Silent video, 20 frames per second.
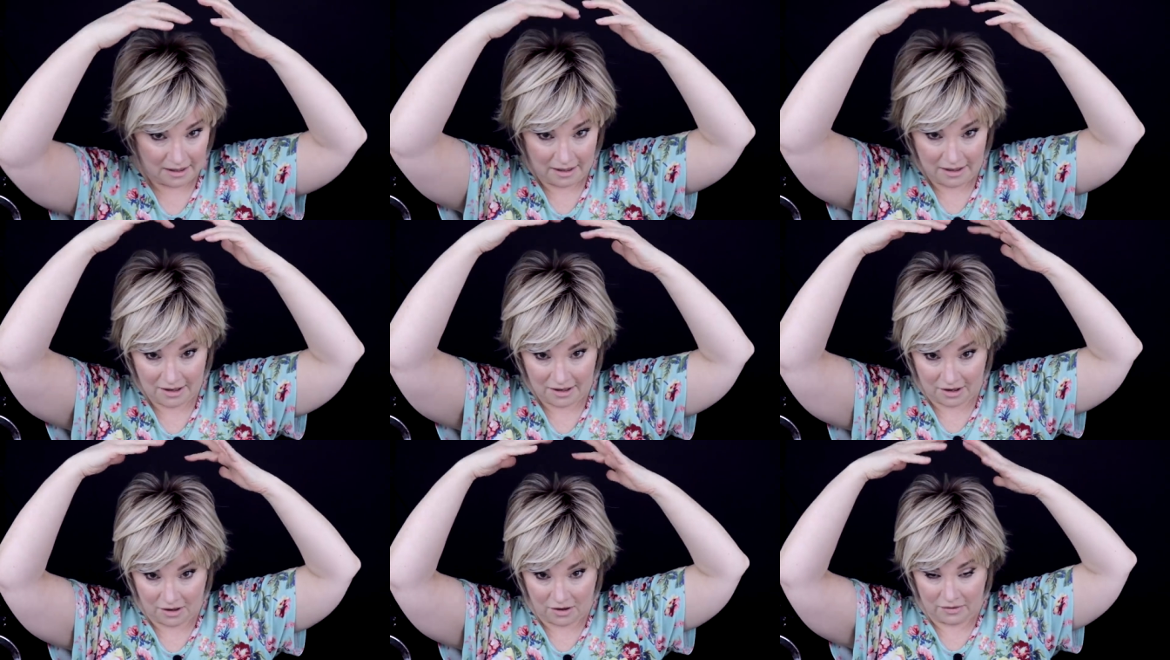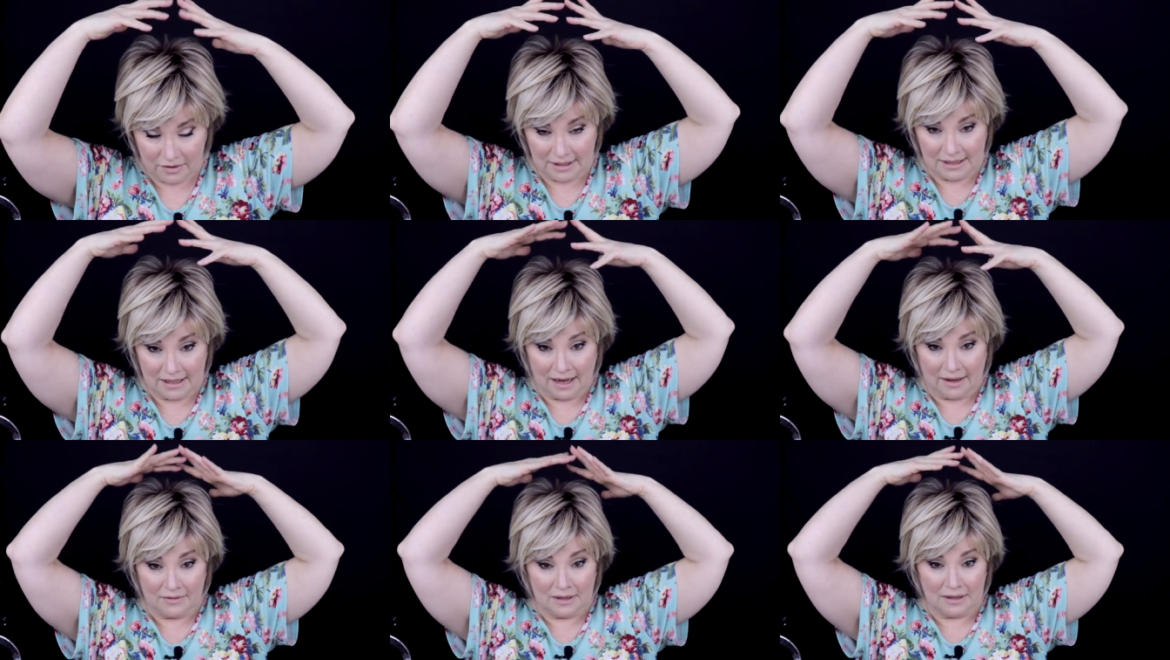you know,
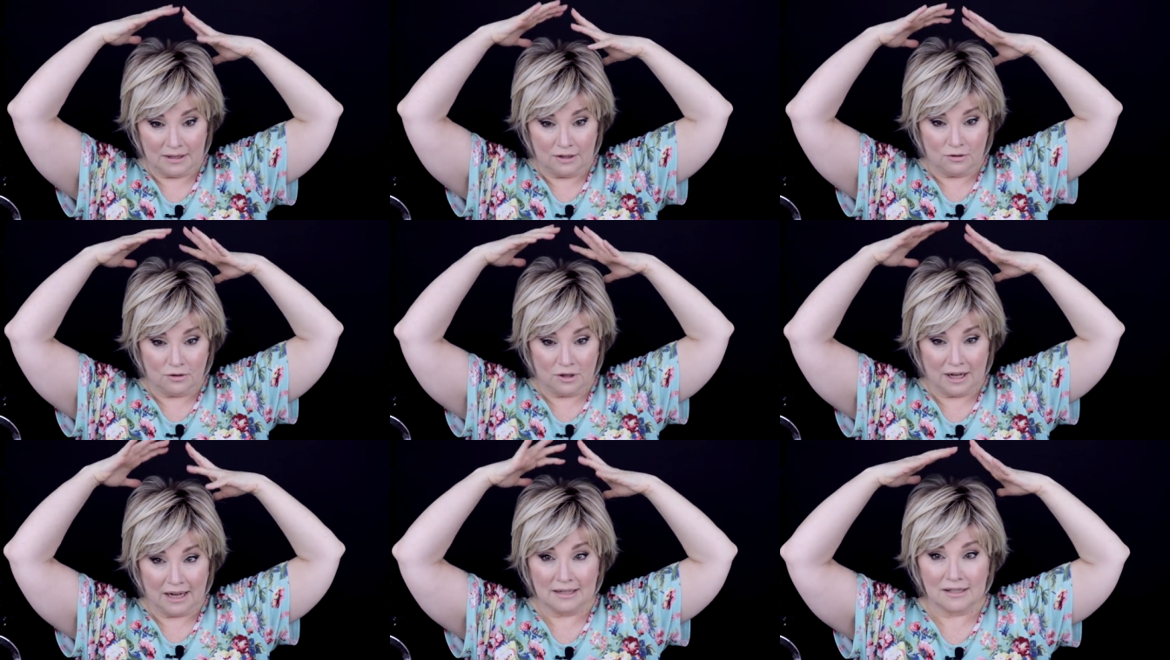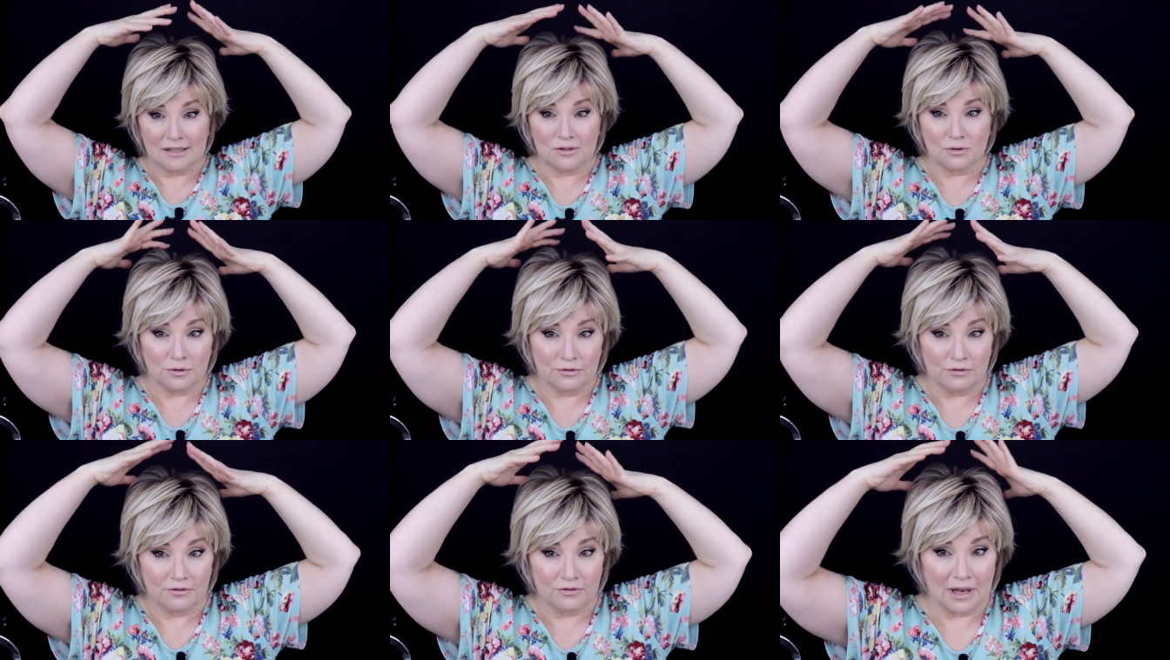they've got the little kind of
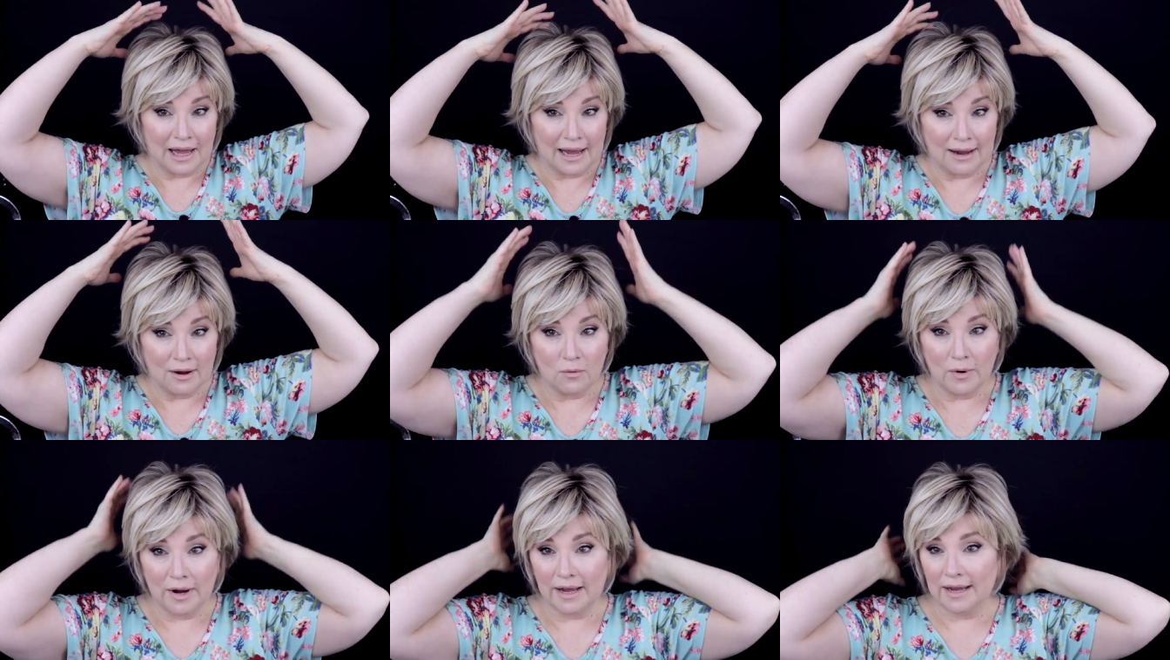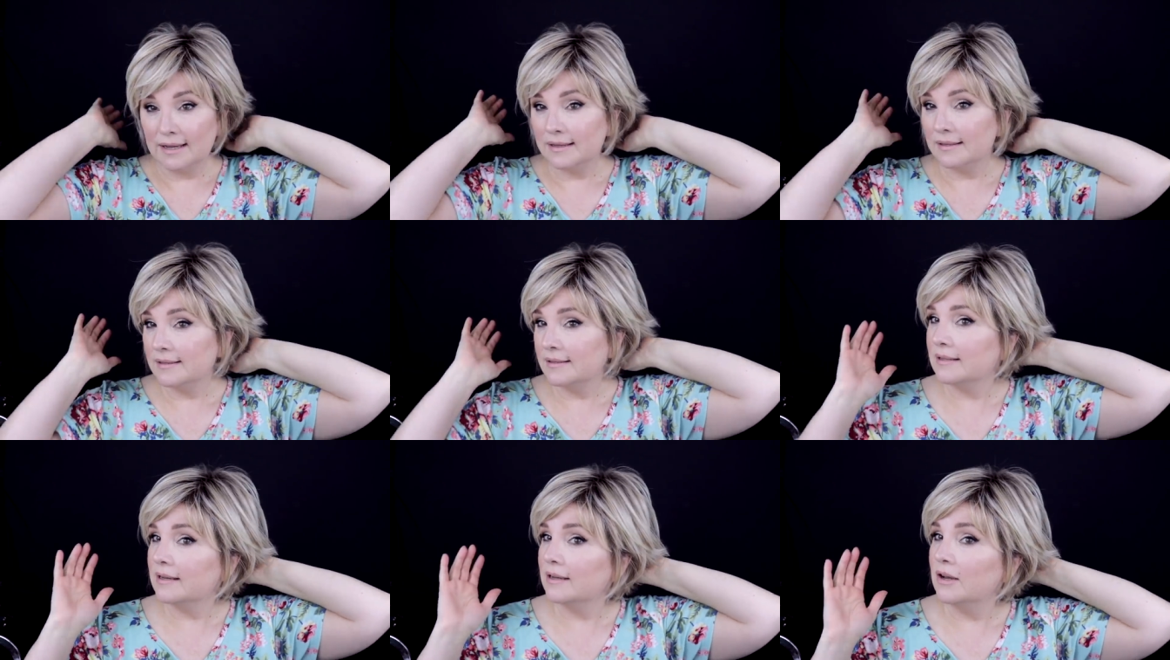sort of
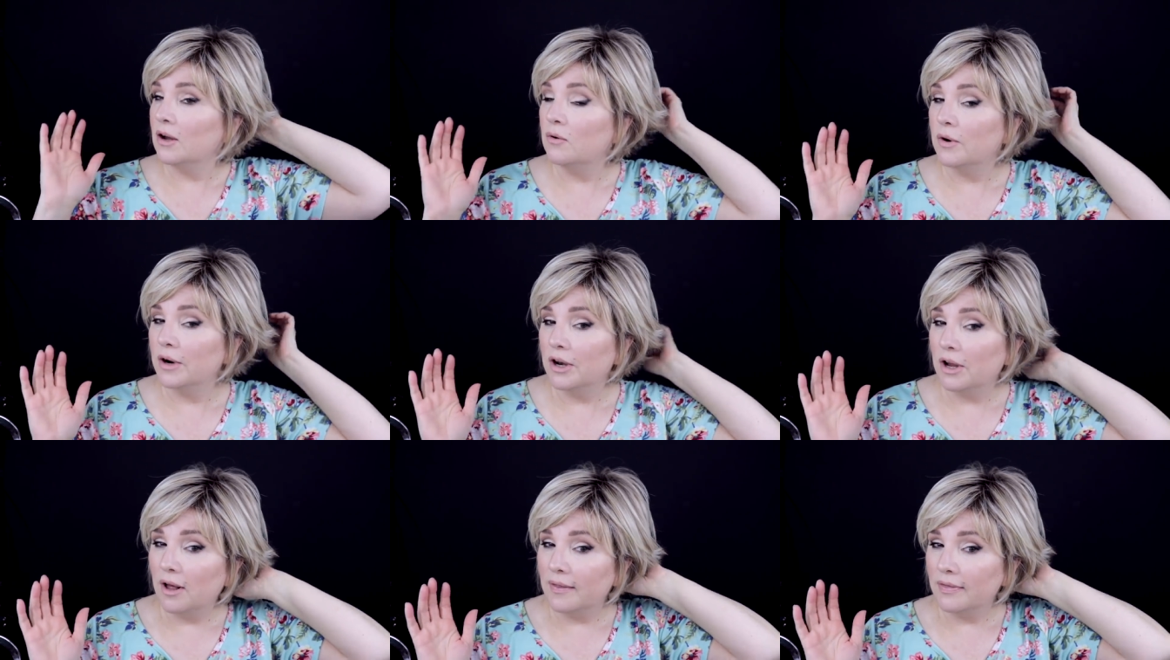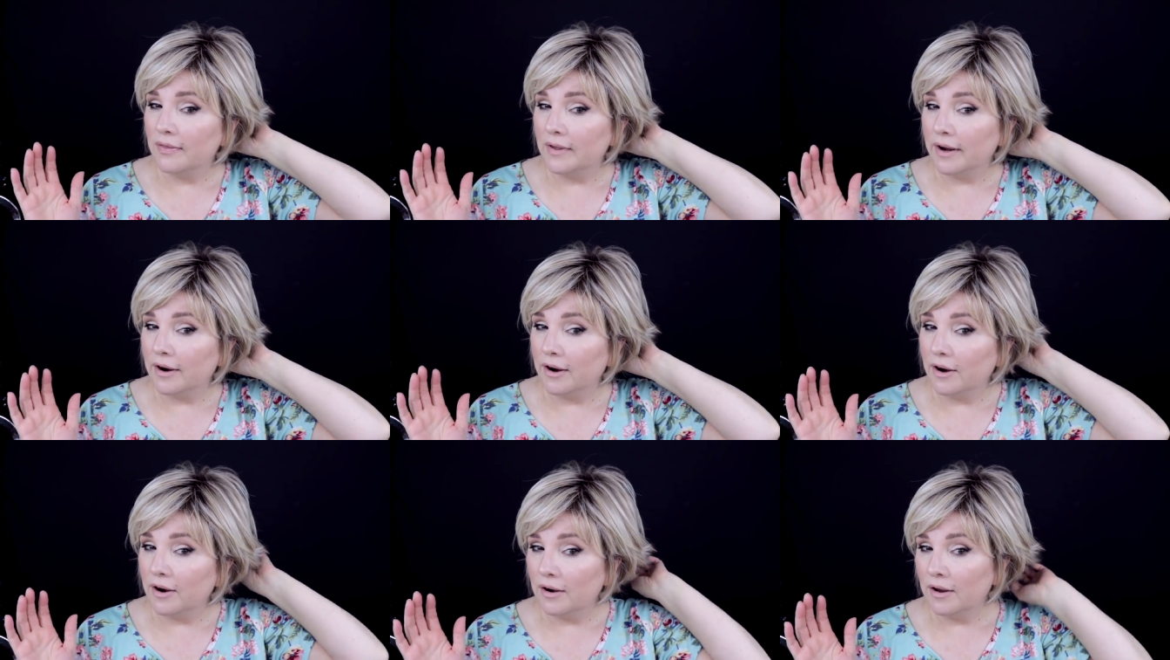flyaways that going on
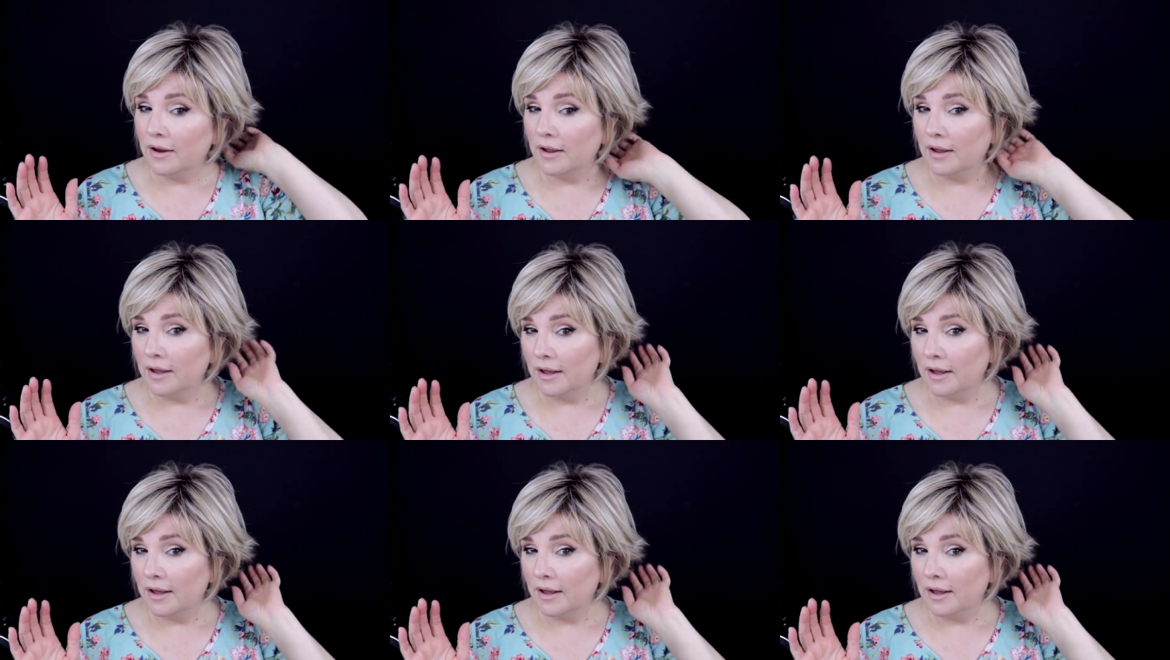there.